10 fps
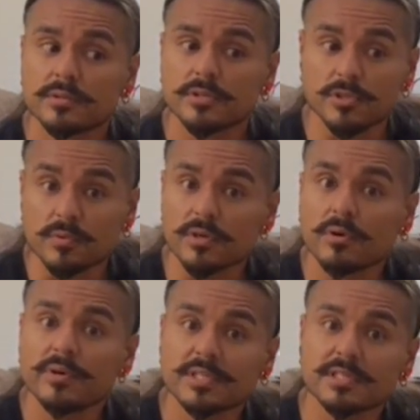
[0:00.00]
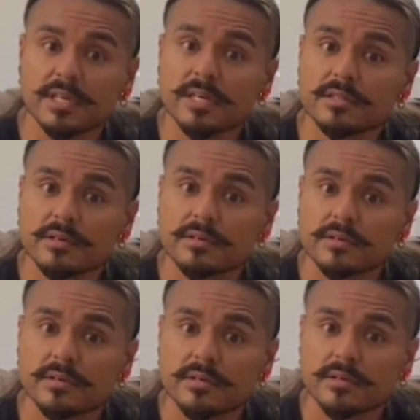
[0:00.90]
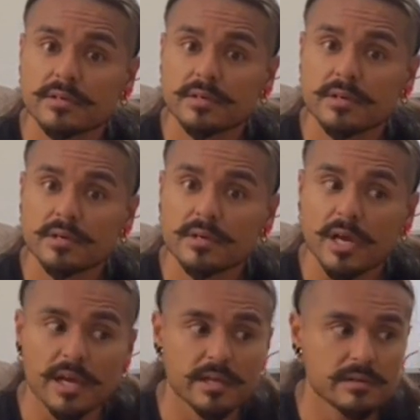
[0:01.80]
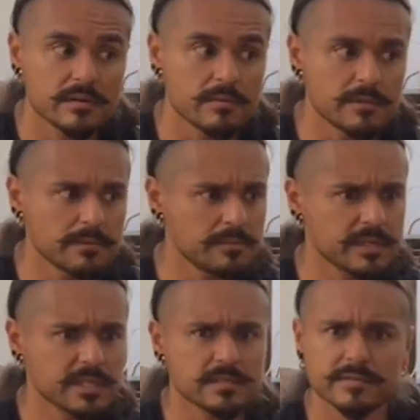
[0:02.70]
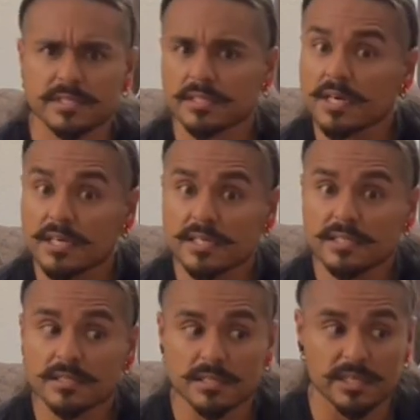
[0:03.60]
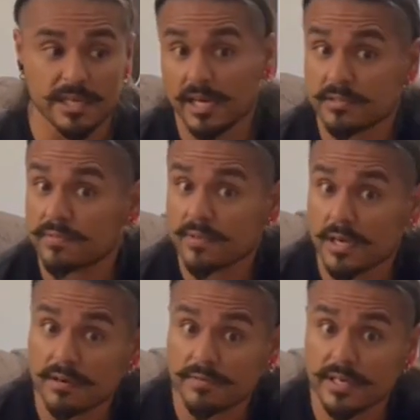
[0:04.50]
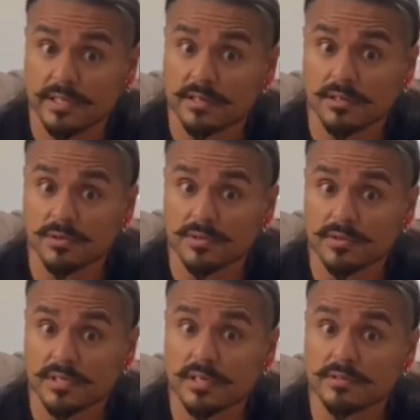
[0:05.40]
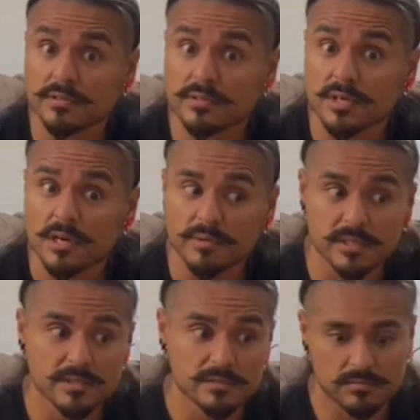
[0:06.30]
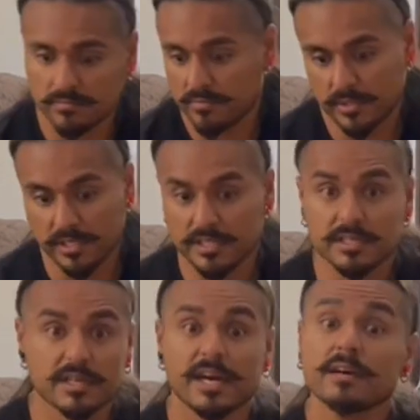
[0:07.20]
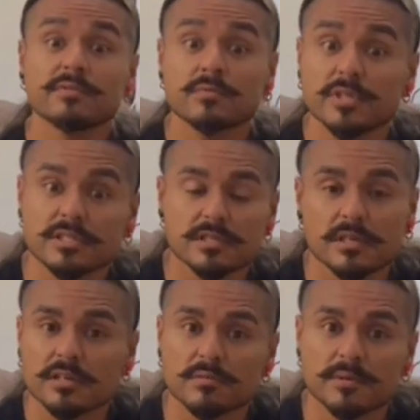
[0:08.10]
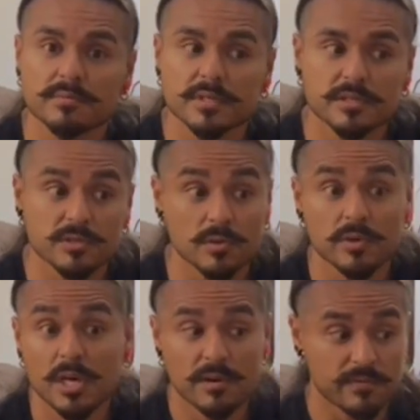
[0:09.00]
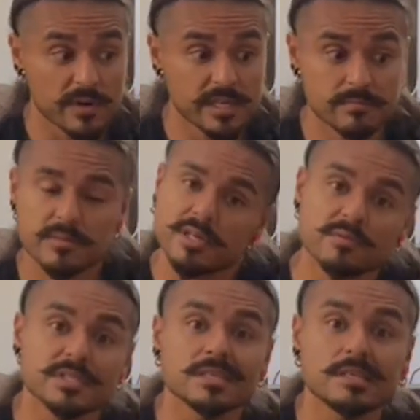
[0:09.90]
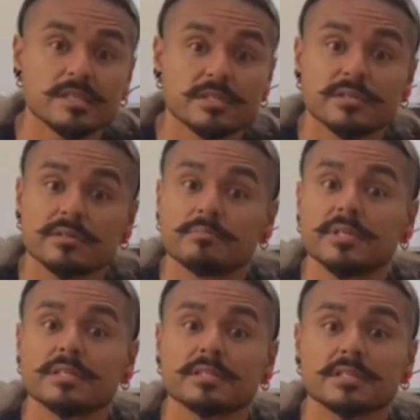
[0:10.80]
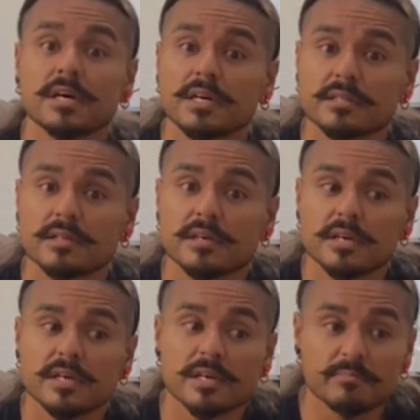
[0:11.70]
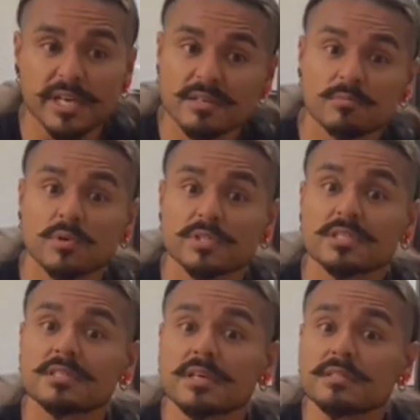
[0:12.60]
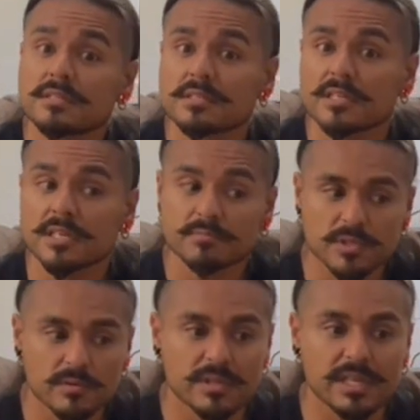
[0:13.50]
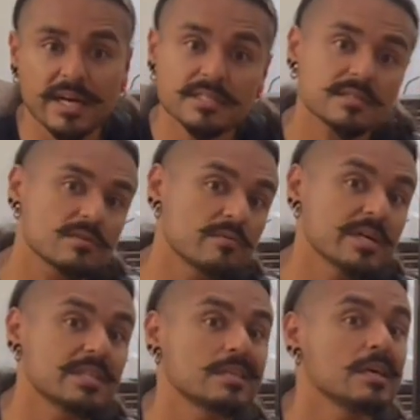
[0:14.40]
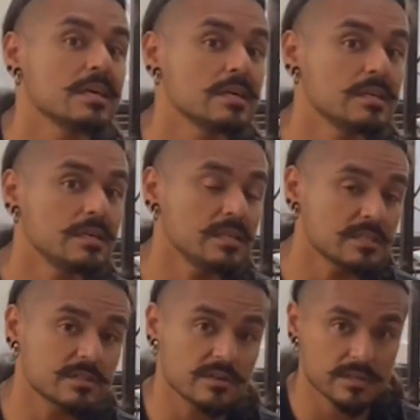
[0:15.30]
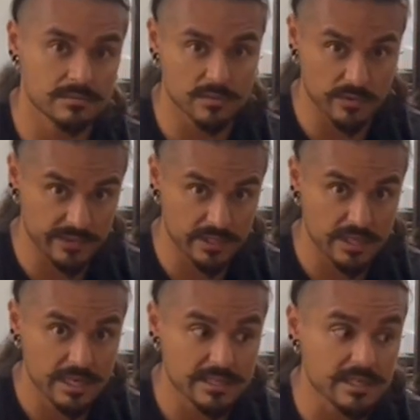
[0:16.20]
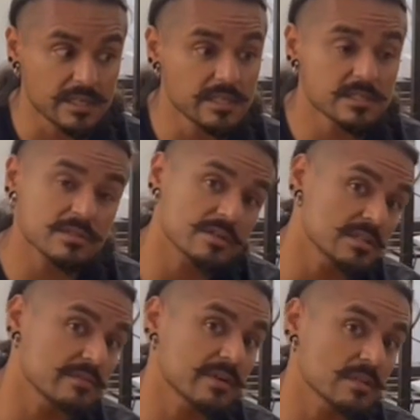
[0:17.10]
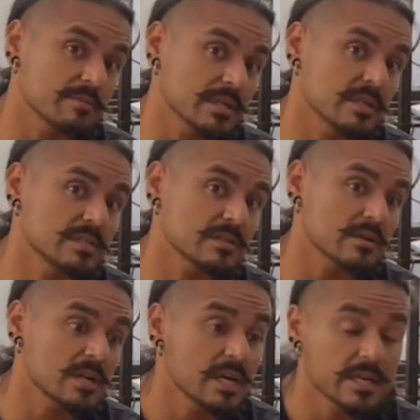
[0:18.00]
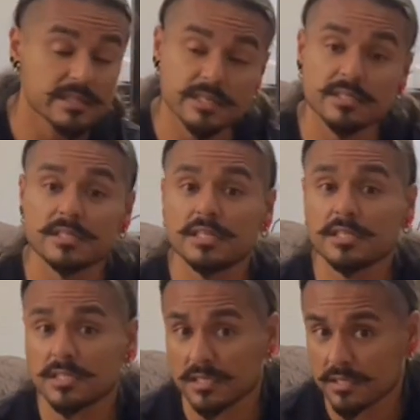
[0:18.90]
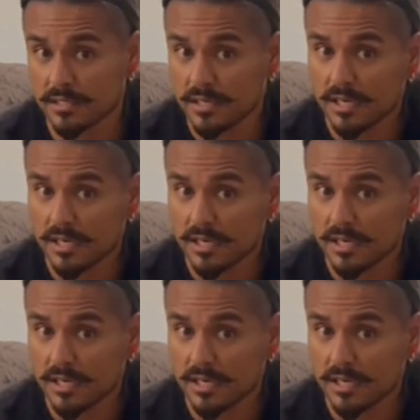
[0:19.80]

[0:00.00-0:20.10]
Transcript: You were going to get there. And maybe because of his size, he had to fight in closer than others because he didn't have the reach that other people did. So for him, it was easier to be inside. It made more sense to him. So that's the way that he started moving, that he started developing his art and then teaching it.